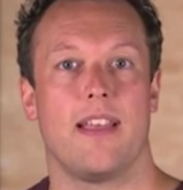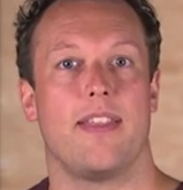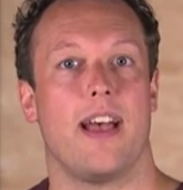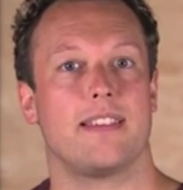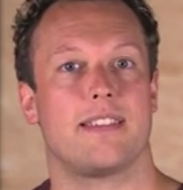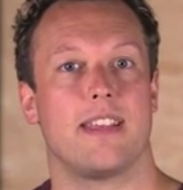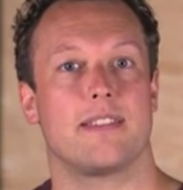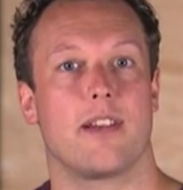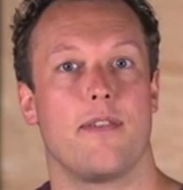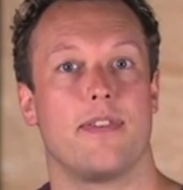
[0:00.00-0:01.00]
That's
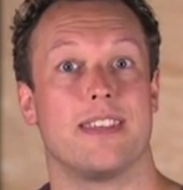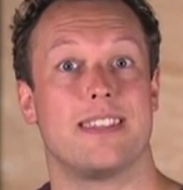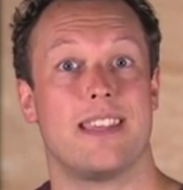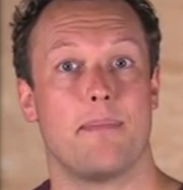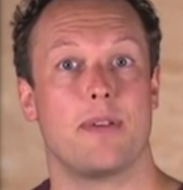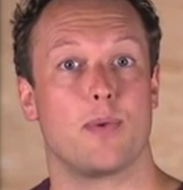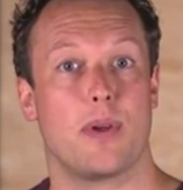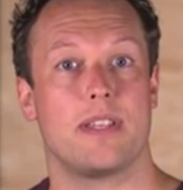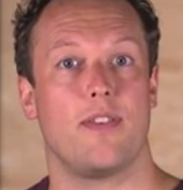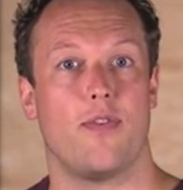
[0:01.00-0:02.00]
in time for December
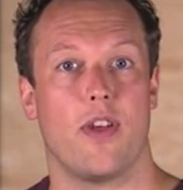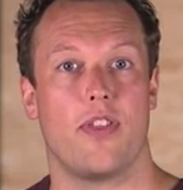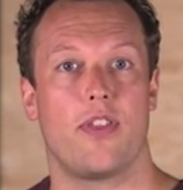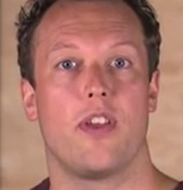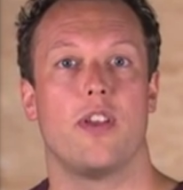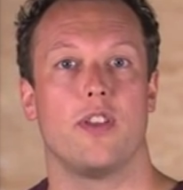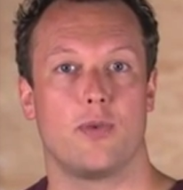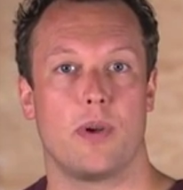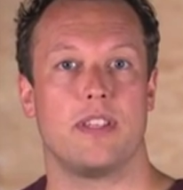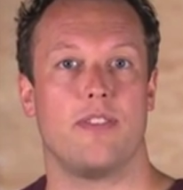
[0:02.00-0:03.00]
25th,
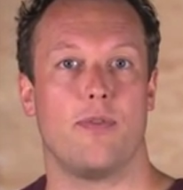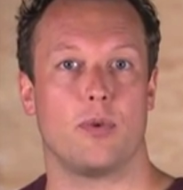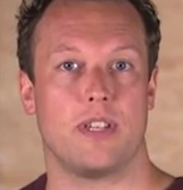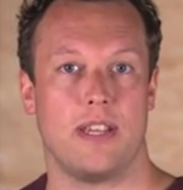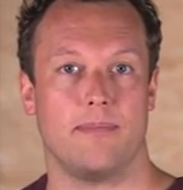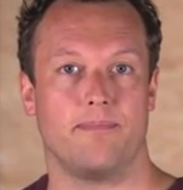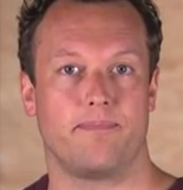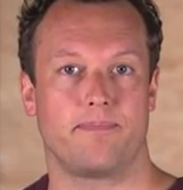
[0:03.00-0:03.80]
2014.